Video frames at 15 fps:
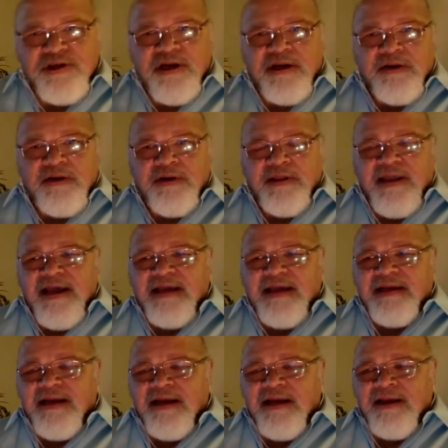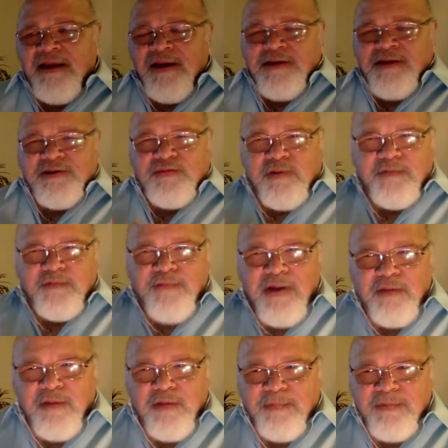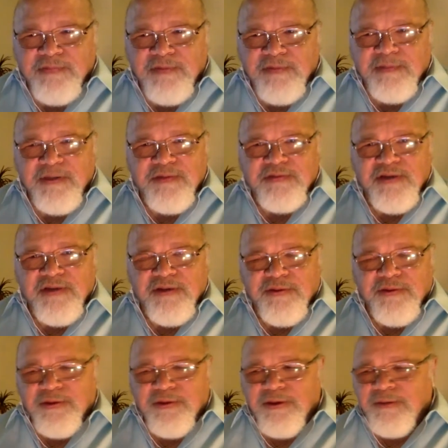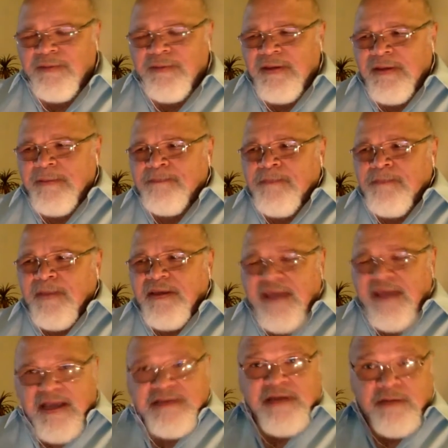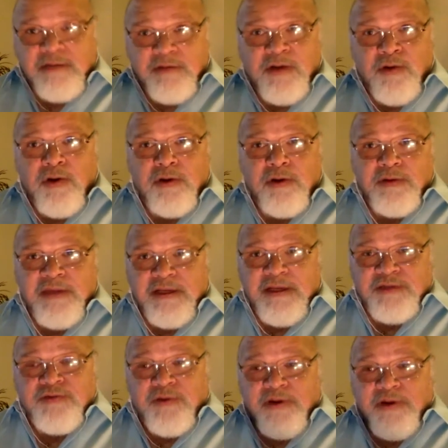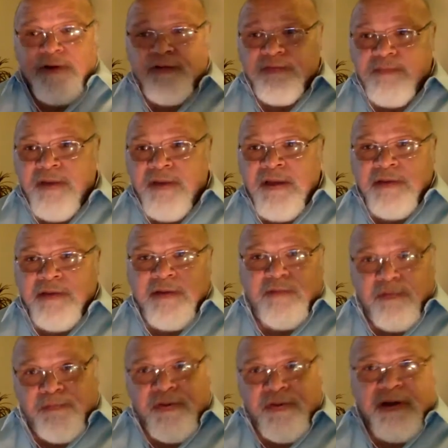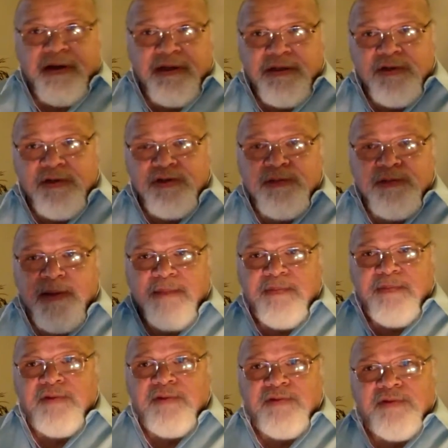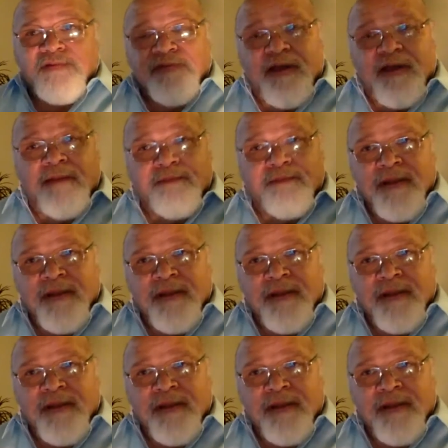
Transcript: hearing that. And I just want to follow up on something you said earlier. Yes, I recall the editorials that were printed in newspapers, and some